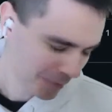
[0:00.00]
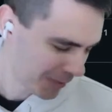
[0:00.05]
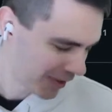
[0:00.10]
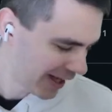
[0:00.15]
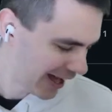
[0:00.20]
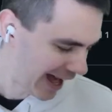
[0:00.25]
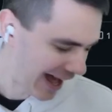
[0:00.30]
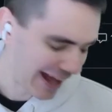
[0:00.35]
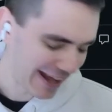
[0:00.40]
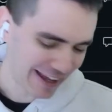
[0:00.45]

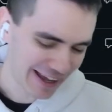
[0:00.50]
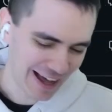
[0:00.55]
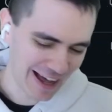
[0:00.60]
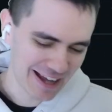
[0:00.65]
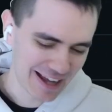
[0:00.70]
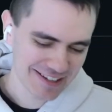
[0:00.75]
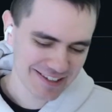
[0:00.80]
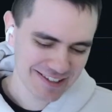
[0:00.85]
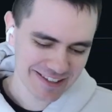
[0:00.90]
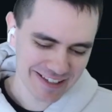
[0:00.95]
I
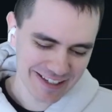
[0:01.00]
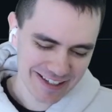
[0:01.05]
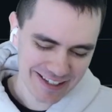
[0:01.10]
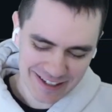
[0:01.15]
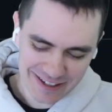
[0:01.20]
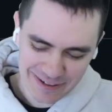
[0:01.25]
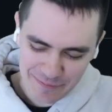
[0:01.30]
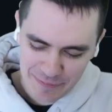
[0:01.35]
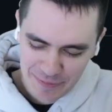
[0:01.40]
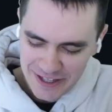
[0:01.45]
honestly,
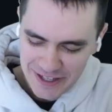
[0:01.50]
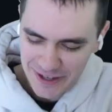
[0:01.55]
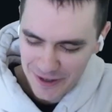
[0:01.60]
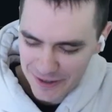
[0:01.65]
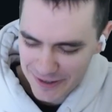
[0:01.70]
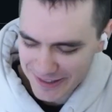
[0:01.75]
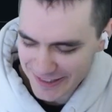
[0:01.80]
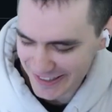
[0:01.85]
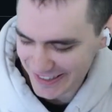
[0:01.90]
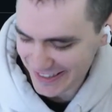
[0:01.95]

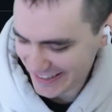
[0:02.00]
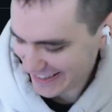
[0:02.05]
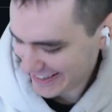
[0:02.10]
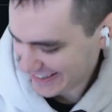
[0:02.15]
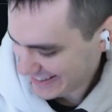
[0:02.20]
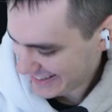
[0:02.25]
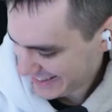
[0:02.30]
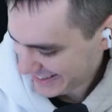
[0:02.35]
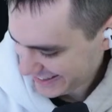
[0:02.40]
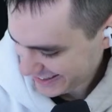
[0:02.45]
PRs
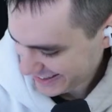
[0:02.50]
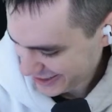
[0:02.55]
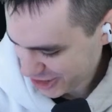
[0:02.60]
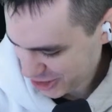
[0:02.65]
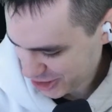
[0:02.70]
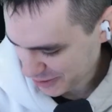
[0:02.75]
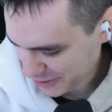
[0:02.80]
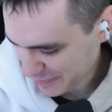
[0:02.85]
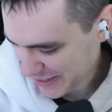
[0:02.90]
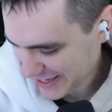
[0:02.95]

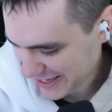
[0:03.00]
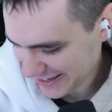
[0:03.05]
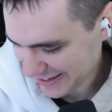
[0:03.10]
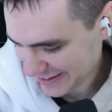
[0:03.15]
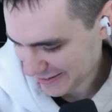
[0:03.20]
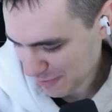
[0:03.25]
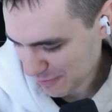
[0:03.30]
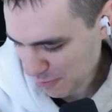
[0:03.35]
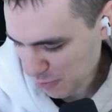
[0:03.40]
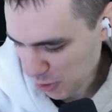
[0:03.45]
should be
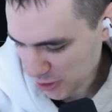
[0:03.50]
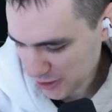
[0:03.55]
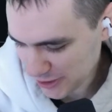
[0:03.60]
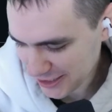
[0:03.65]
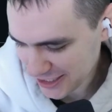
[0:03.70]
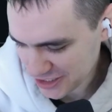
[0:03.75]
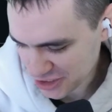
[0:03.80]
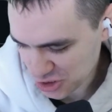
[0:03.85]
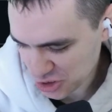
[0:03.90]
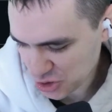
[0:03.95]
more or
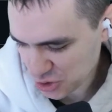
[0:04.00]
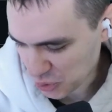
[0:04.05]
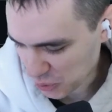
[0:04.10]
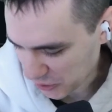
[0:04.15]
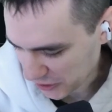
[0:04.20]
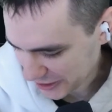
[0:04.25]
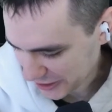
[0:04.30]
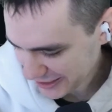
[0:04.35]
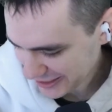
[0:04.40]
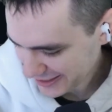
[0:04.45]
less
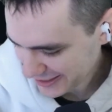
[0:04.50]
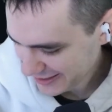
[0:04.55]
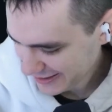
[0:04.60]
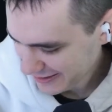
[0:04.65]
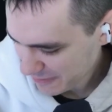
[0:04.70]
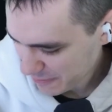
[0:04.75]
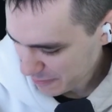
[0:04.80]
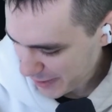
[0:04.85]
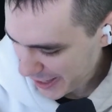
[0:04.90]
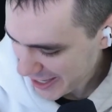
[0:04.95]
sorted
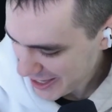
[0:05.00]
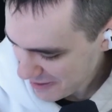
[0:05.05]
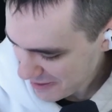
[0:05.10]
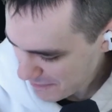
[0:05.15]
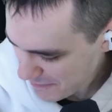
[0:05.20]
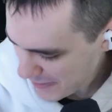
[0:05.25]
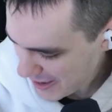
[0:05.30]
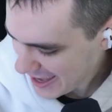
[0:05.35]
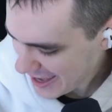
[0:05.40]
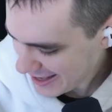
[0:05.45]
by
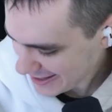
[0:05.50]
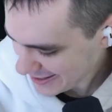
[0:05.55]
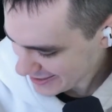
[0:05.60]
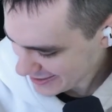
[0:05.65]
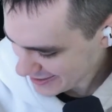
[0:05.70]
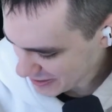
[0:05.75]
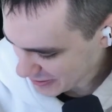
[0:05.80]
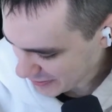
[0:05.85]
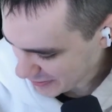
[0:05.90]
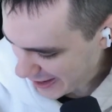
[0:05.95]
impact
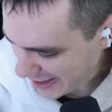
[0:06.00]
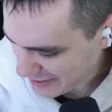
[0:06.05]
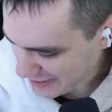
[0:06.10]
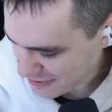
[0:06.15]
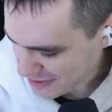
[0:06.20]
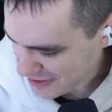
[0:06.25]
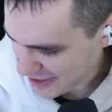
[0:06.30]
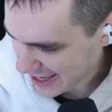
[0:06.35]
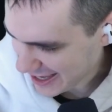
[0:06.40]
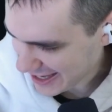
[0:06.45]
rather
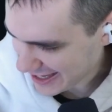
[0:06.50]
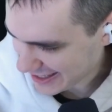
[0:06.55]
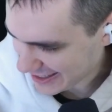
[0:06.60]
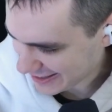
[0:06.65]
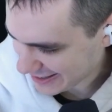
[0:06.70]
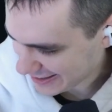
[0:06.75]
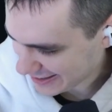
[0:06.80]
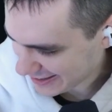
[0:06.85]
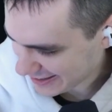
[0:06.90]
than